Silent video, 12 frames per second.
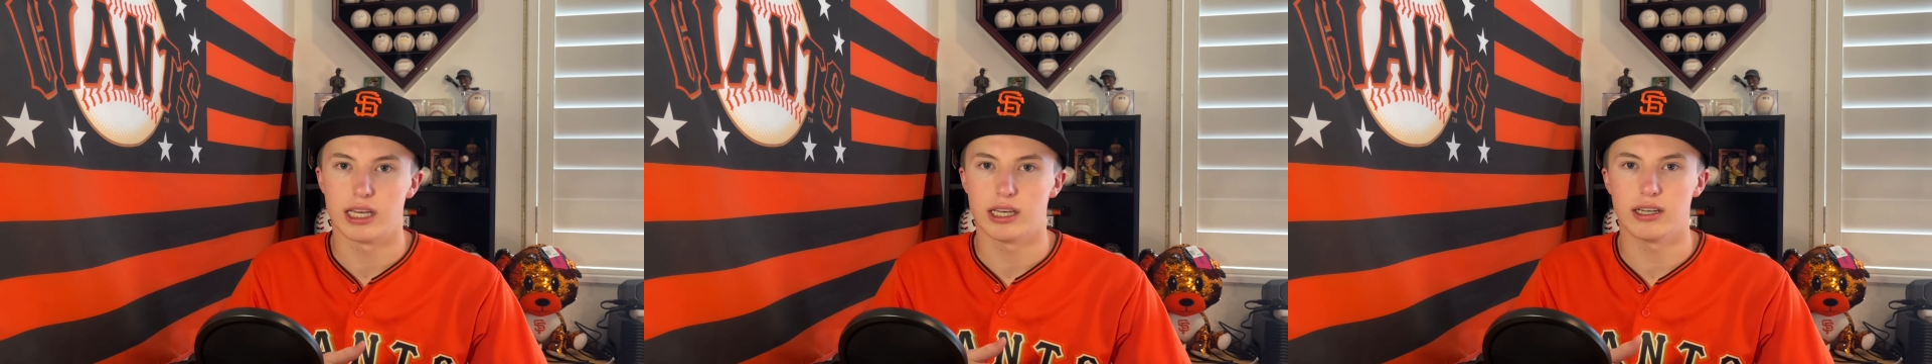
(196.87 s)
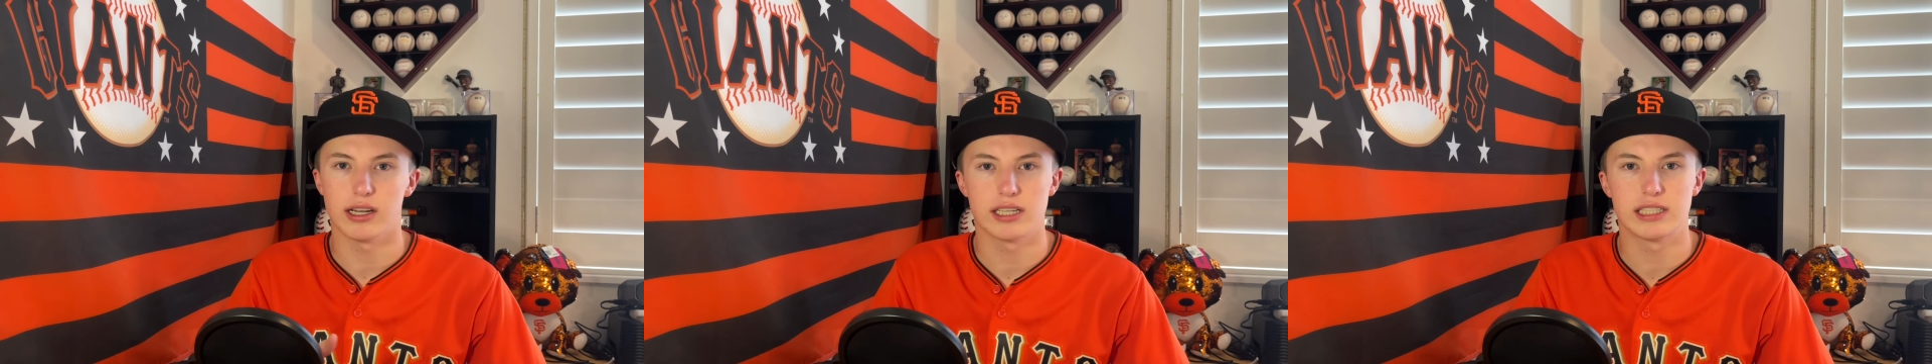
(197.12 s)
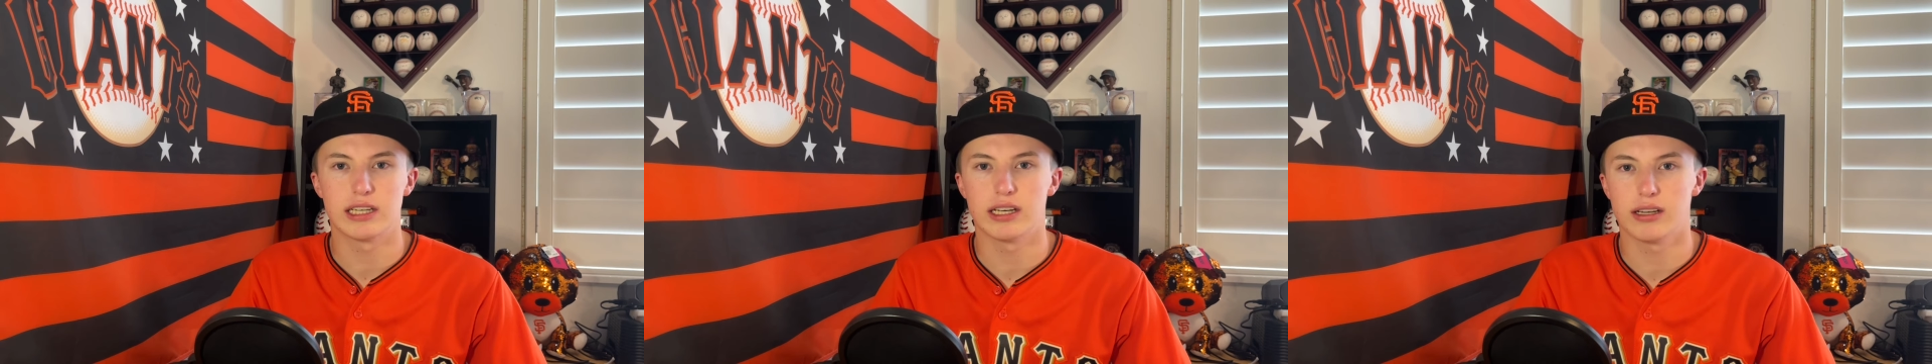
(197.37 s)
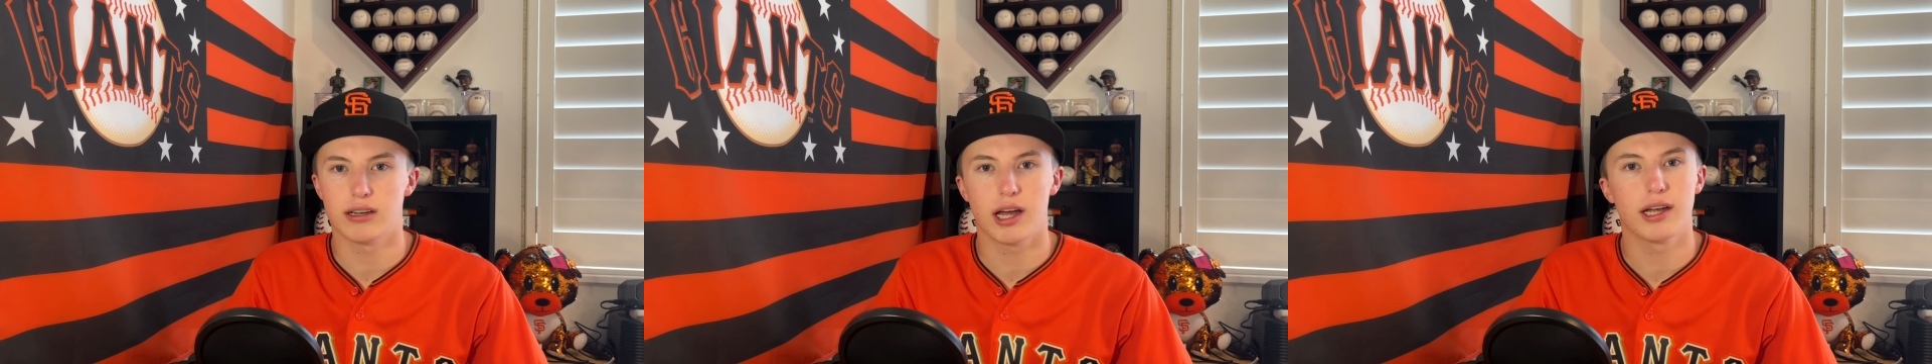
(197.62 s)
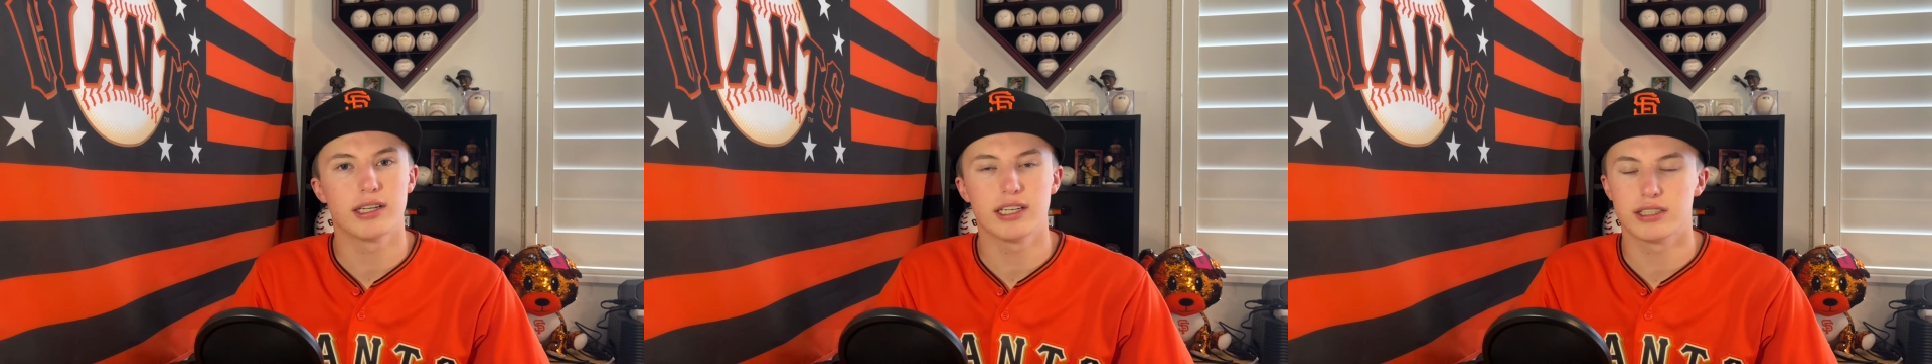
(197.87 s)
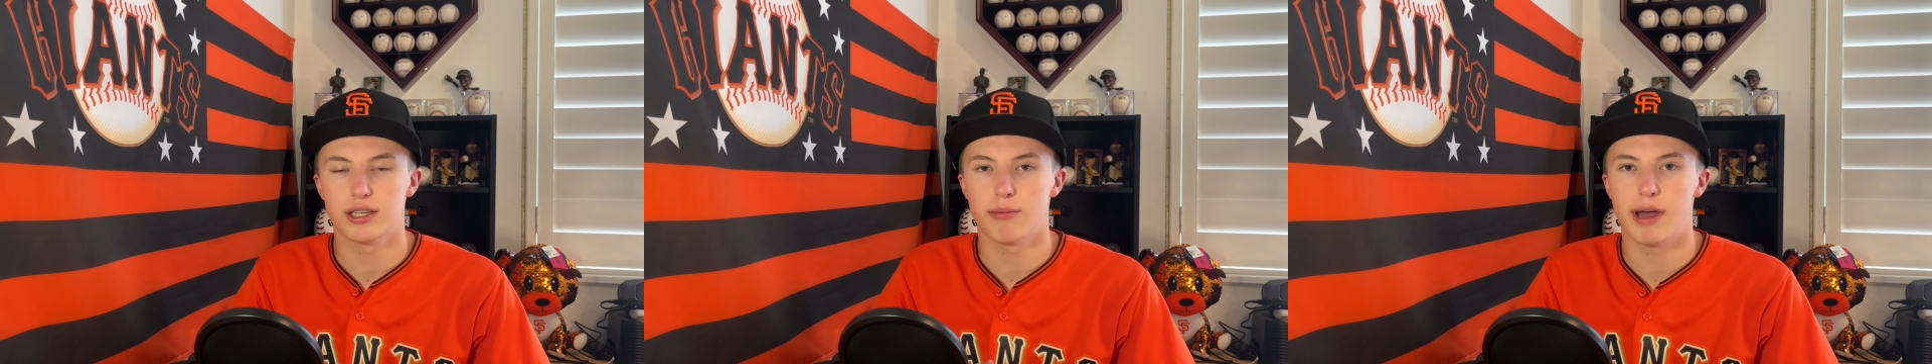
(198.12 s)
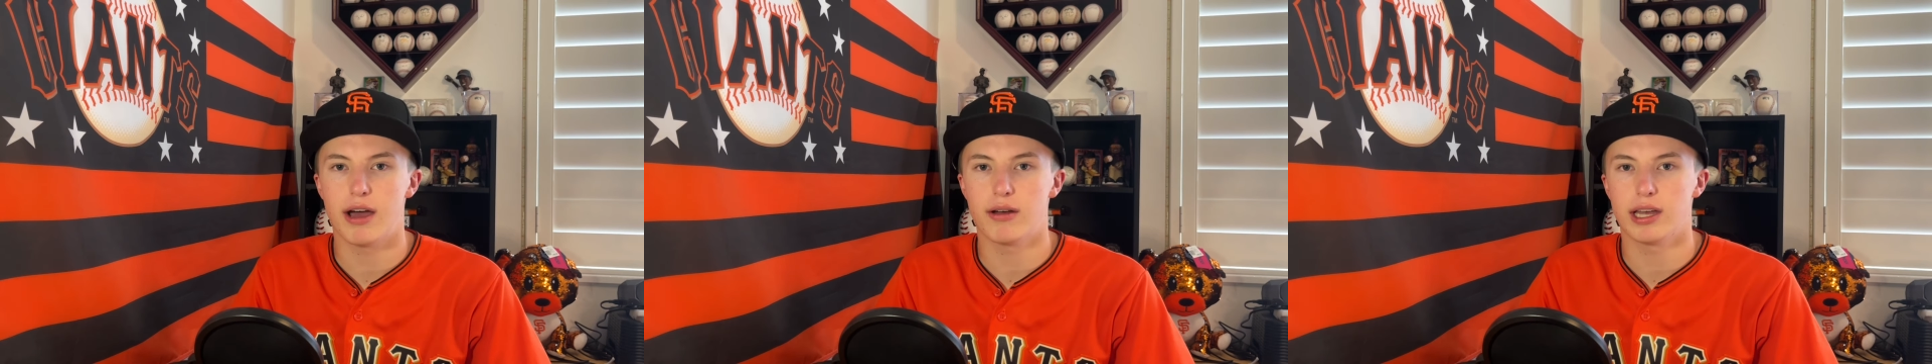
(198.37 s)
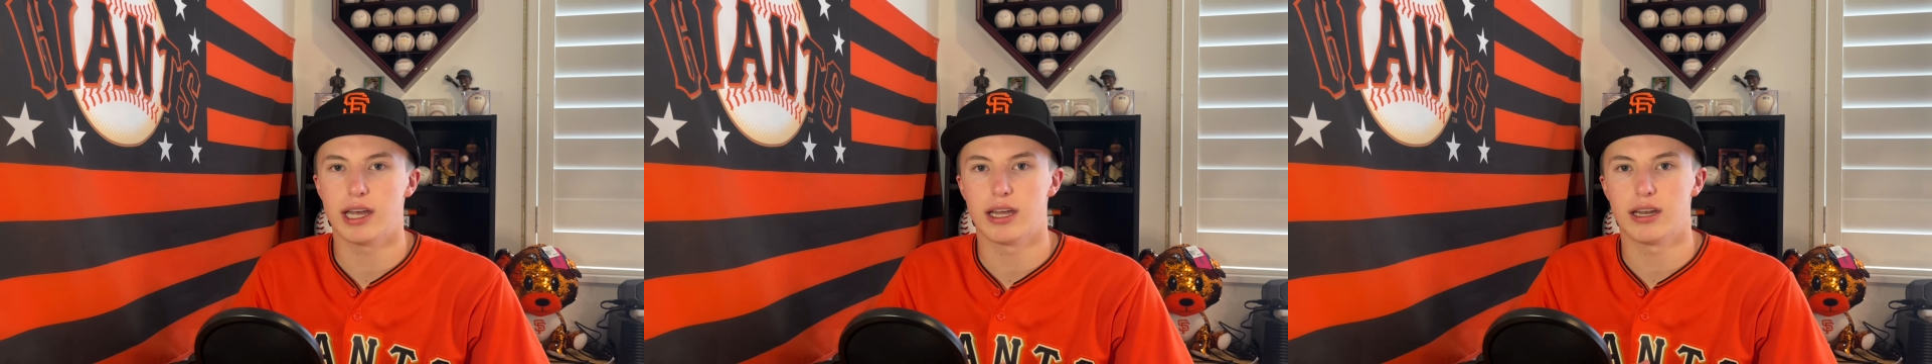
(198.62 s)
He does it a decent
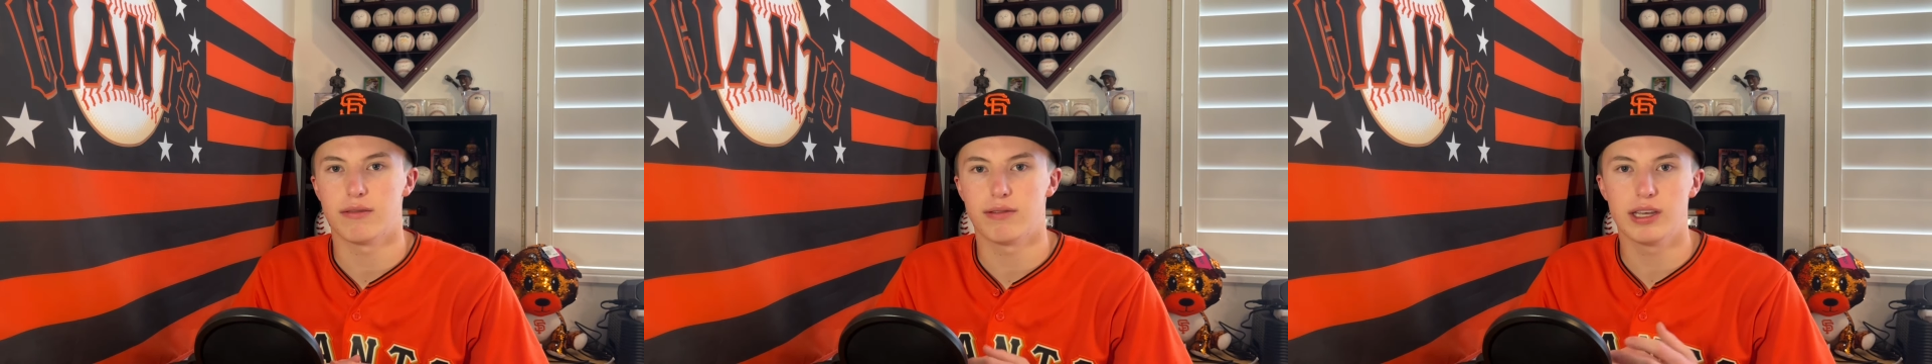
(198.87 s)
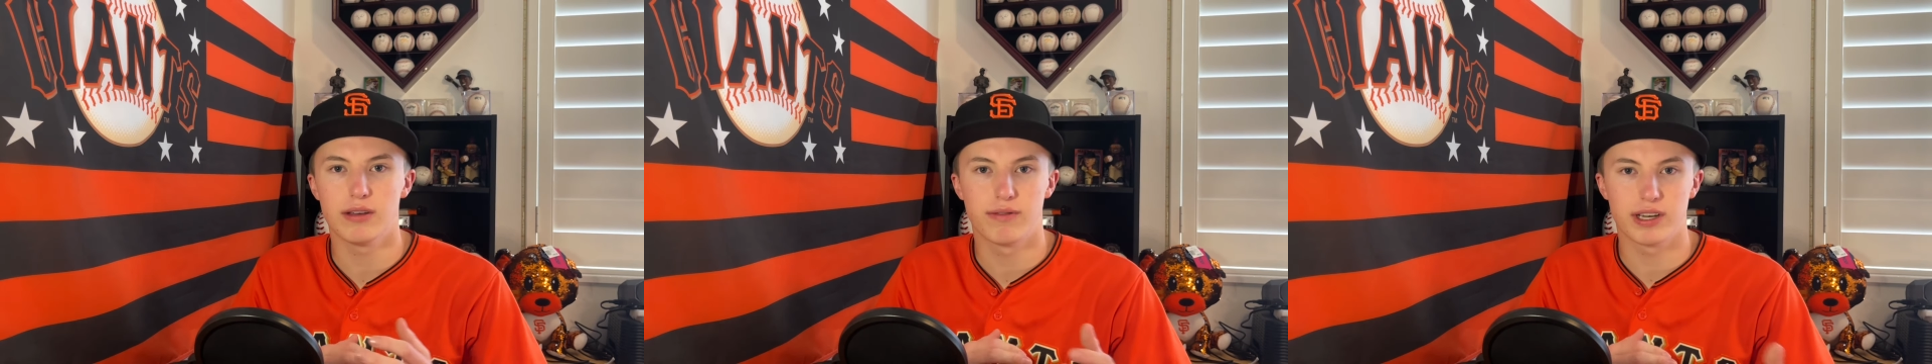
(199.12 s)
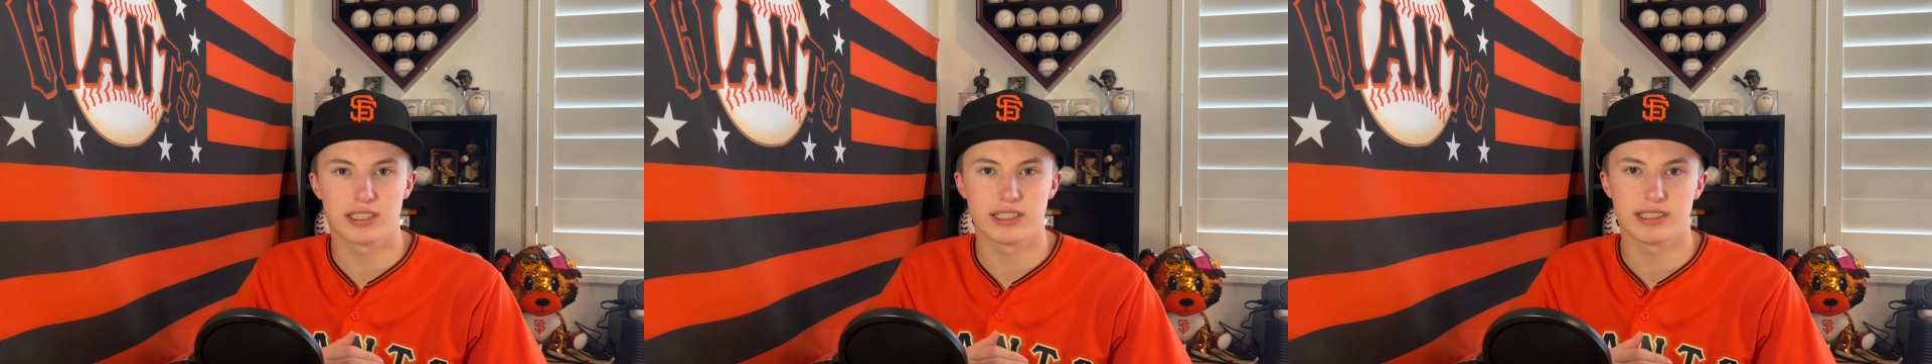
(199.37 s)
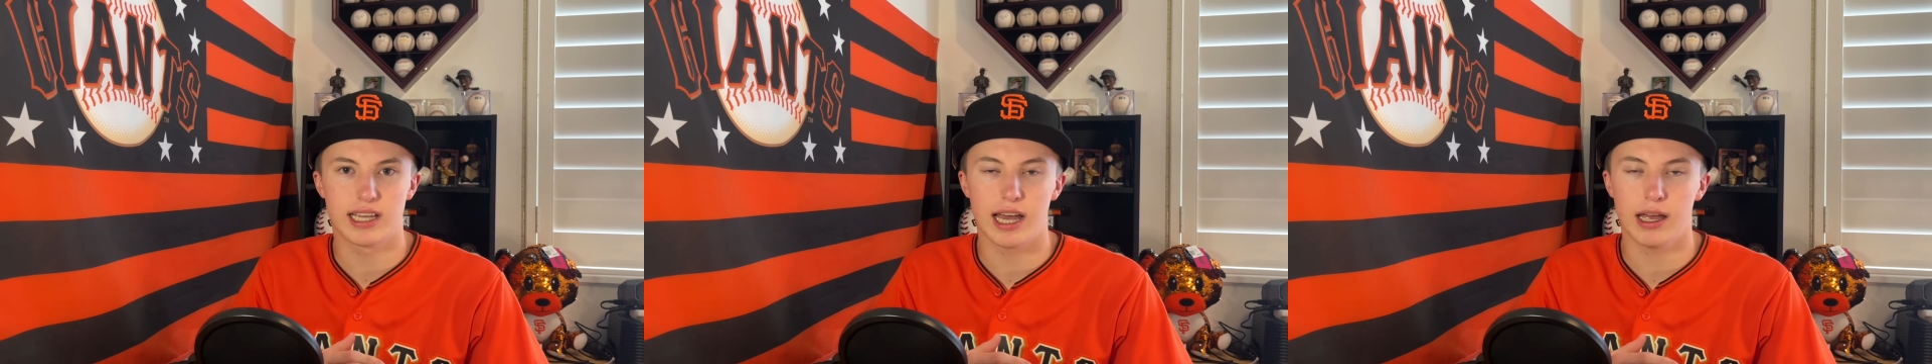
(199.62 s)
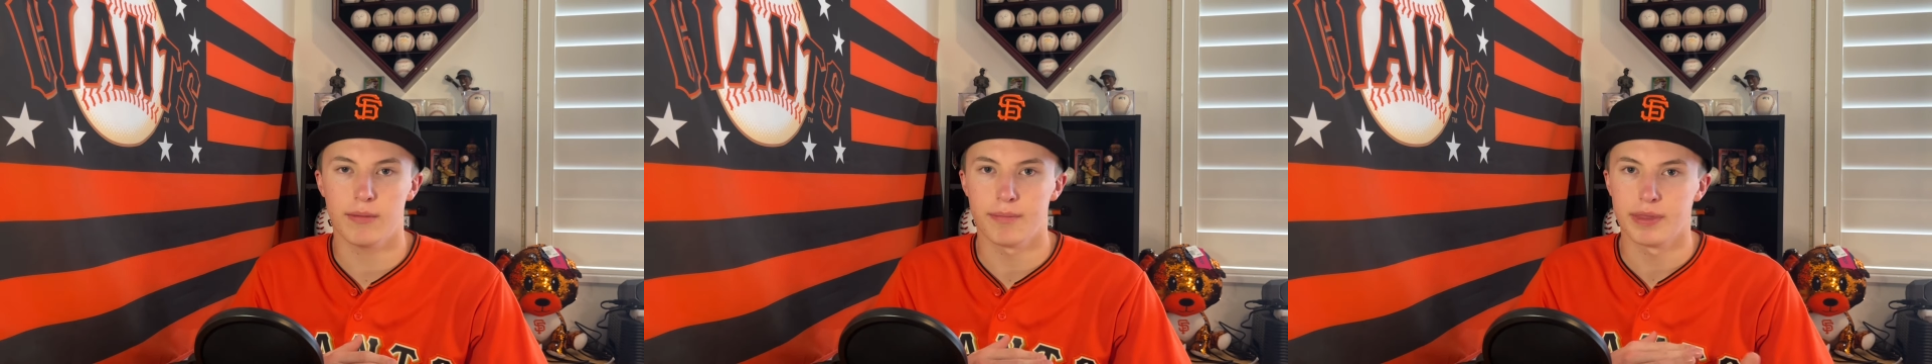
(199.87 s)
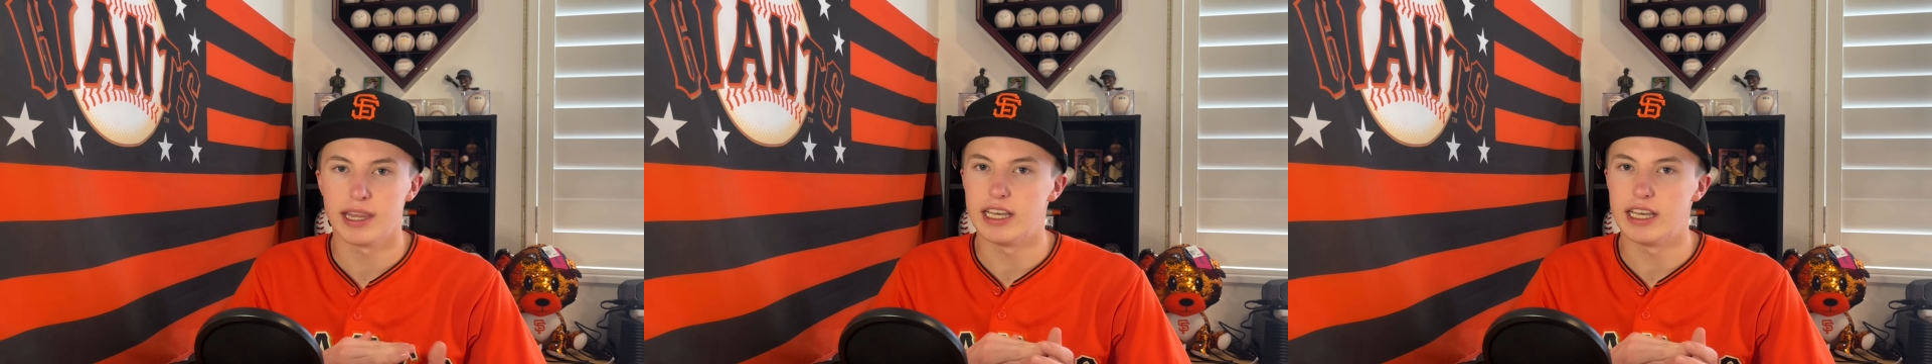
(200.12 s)
amount, and if he fixes that,